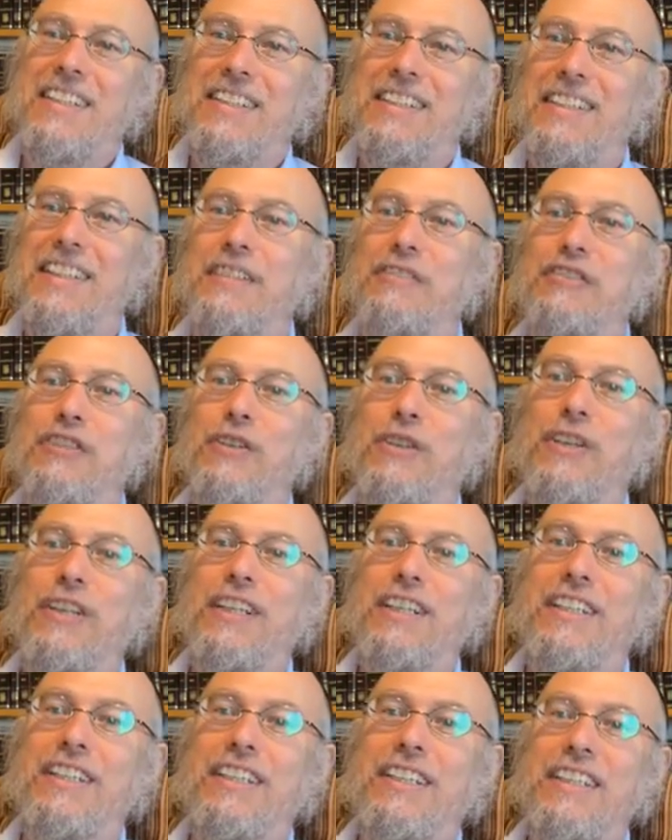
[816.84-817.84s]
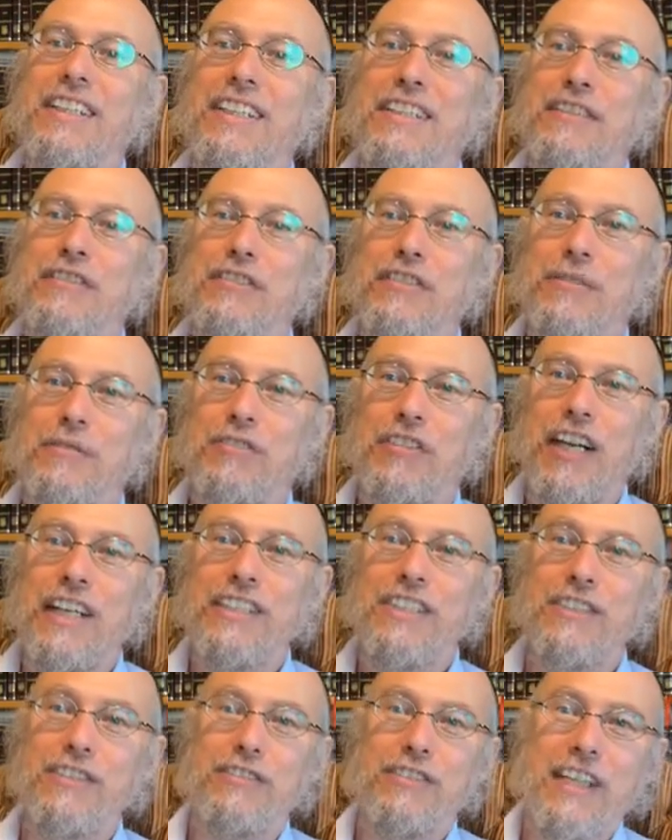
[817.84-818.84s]
If you look at the
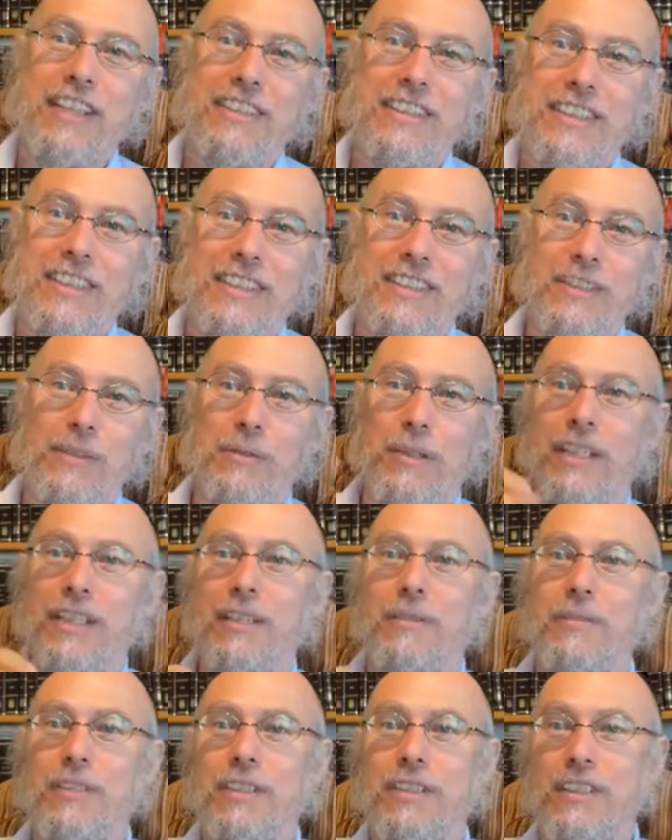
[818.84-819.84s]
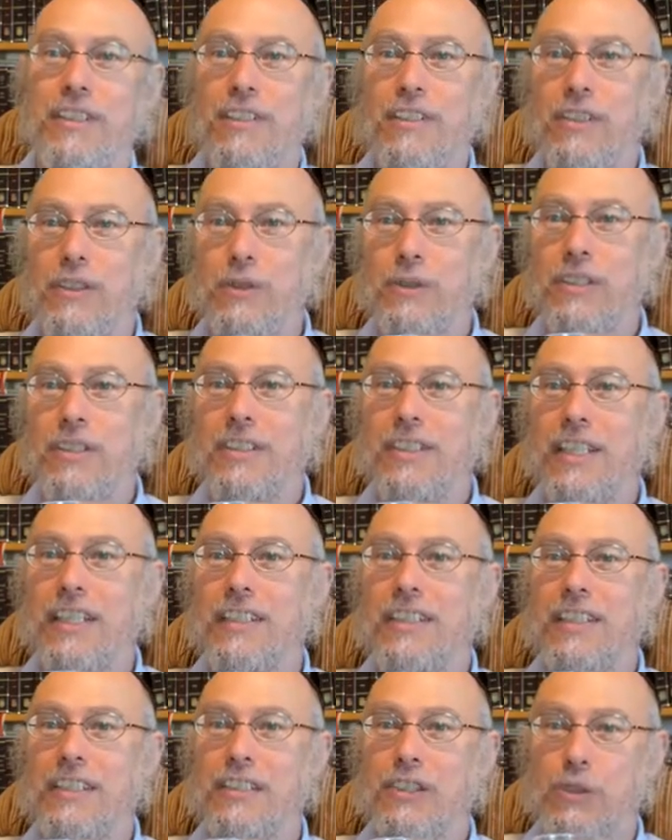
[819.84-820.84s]
Pfizer vaccine, you might come to the conclusion, yeah,
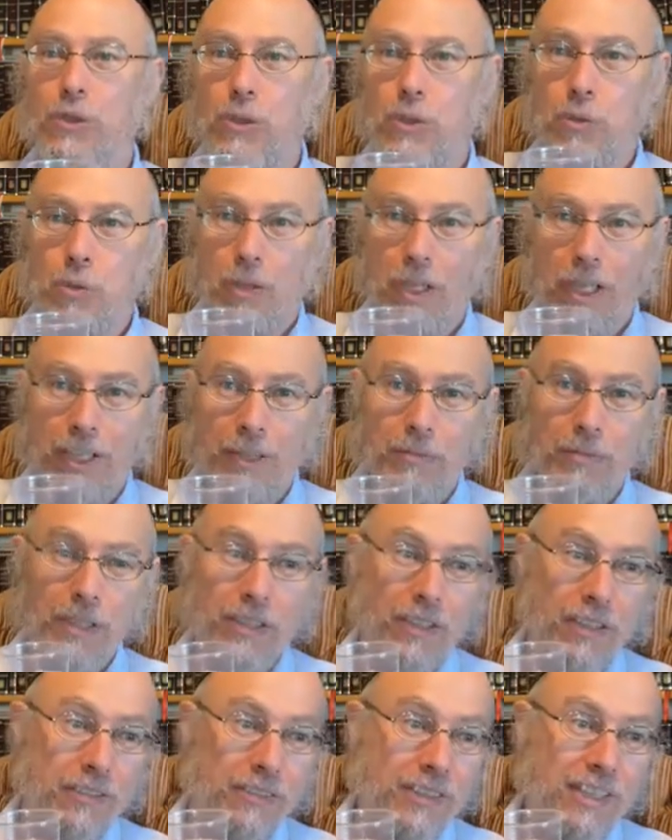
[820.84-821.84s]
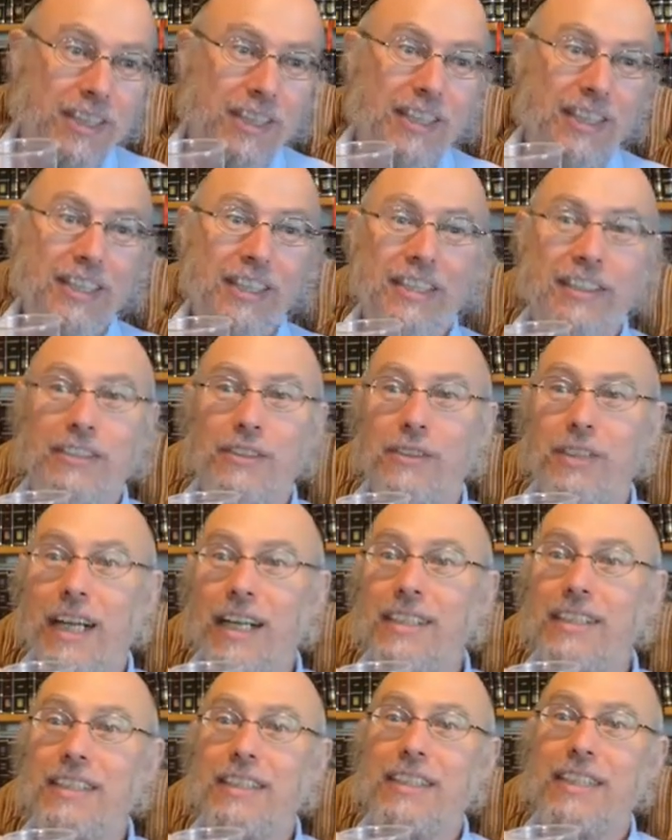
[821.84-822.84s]
that's true. Why? Because in the
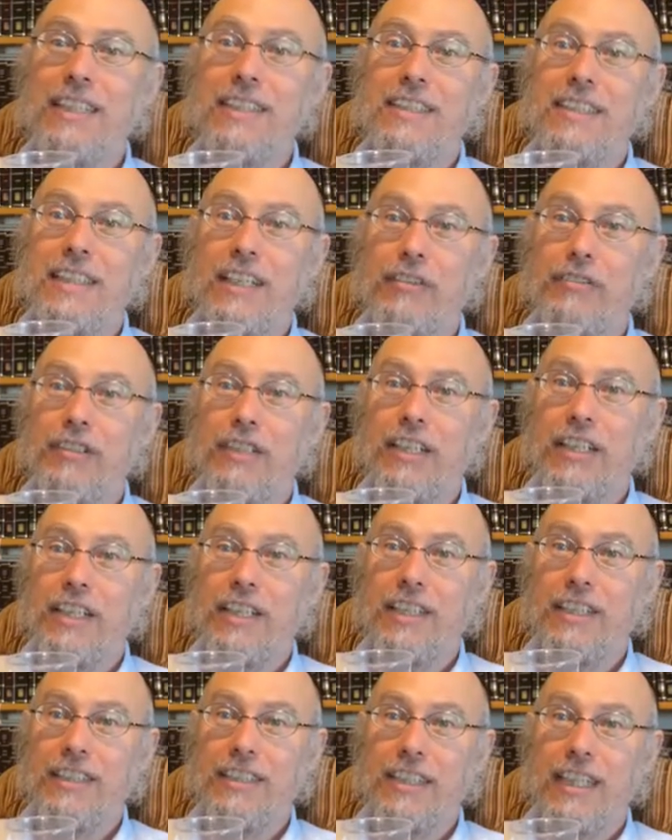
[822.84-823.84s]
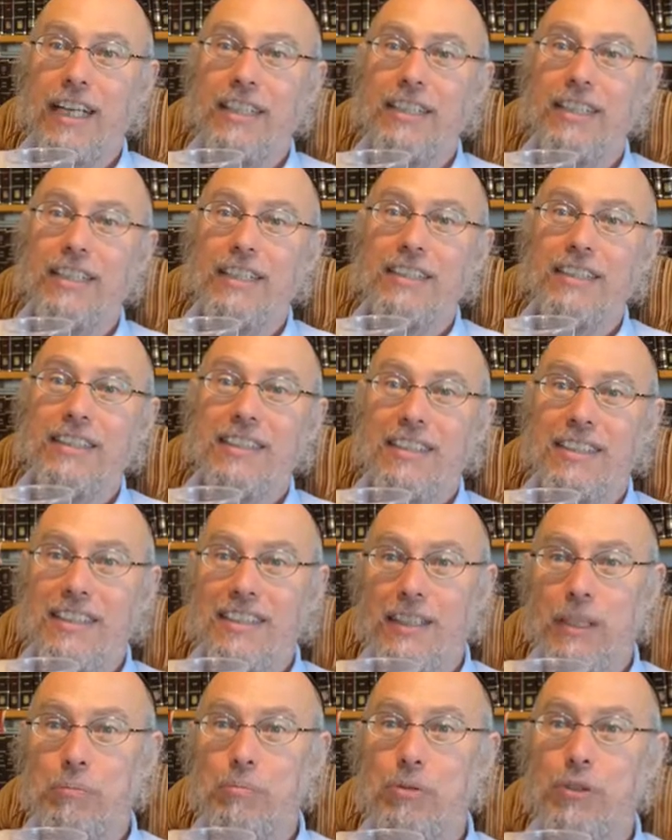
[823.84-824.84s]
United States, the FDA has not yet
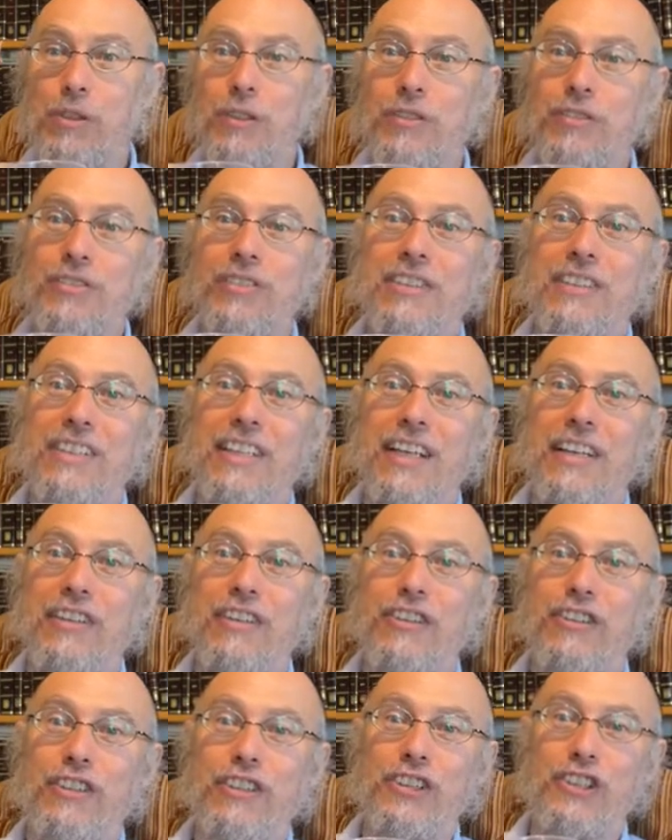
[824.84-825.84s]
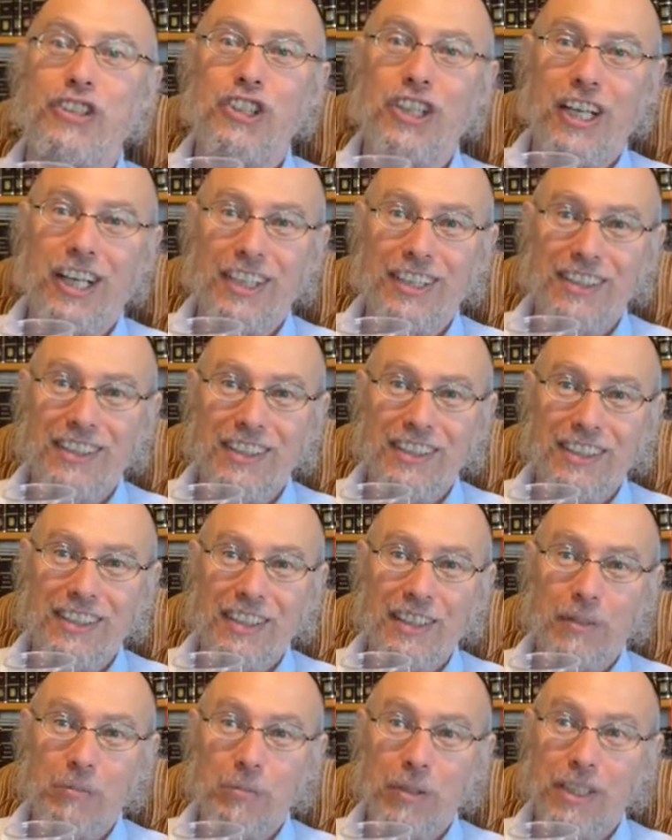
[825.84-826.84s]
approved a third shot.
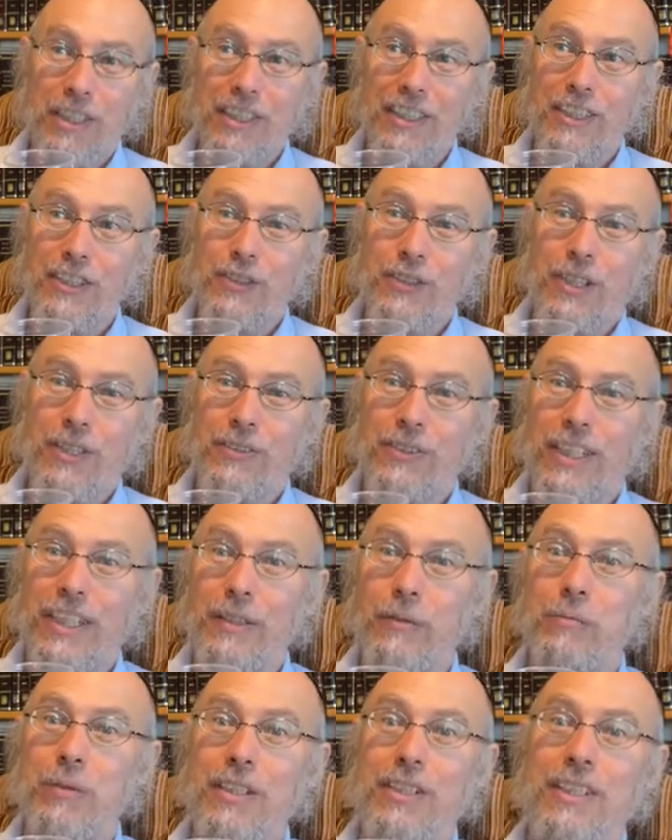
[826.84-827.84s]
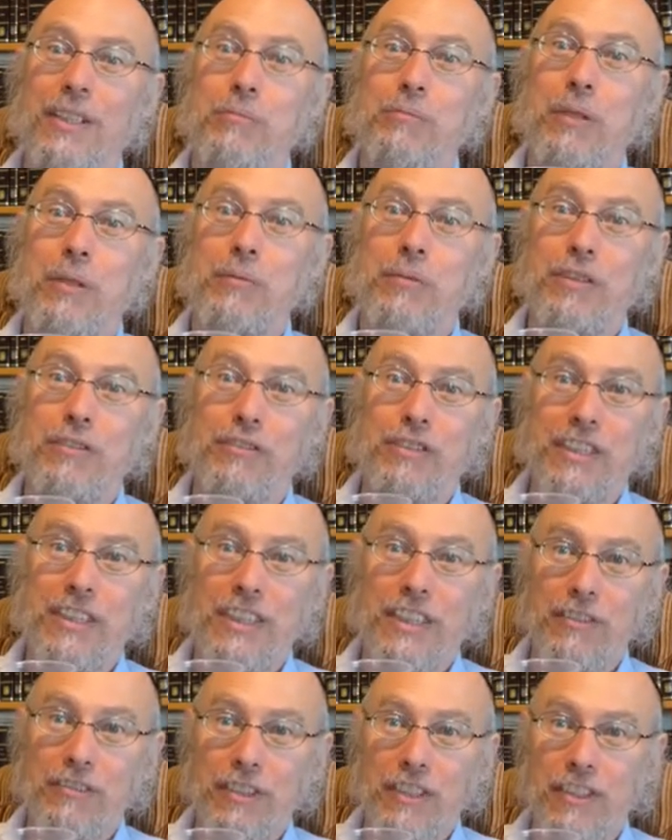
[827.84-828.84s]
But in Israel, already a million people have
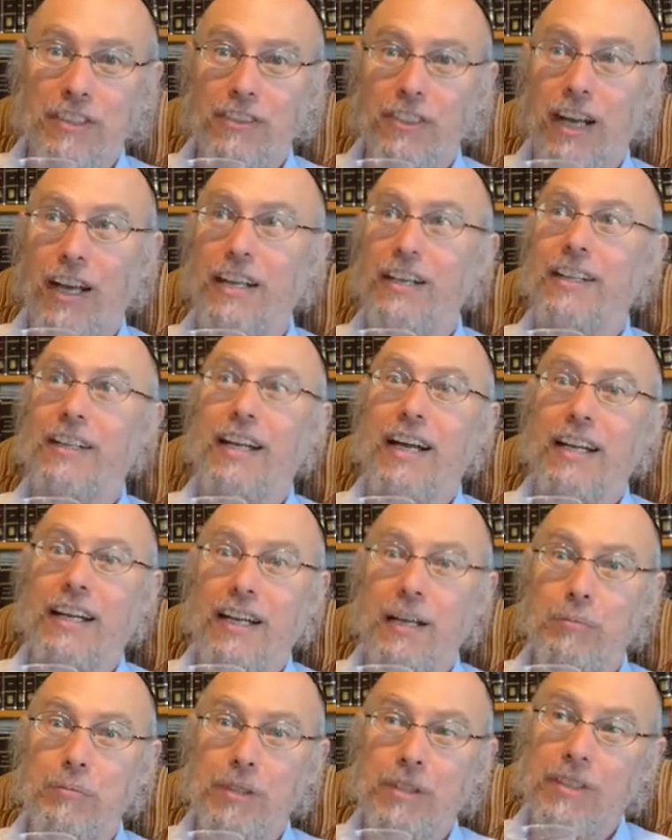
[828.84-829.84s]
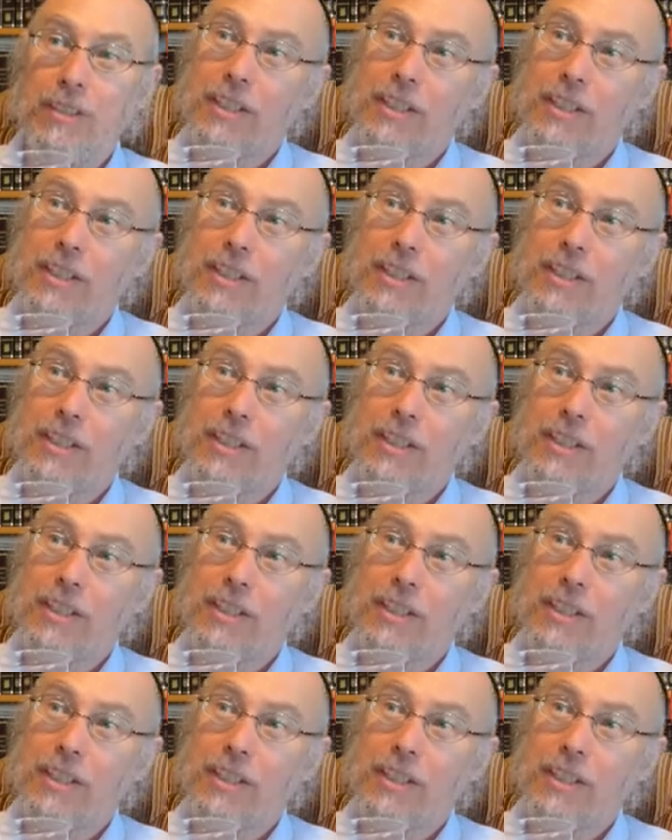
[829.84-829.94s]
received it. So how did that happen?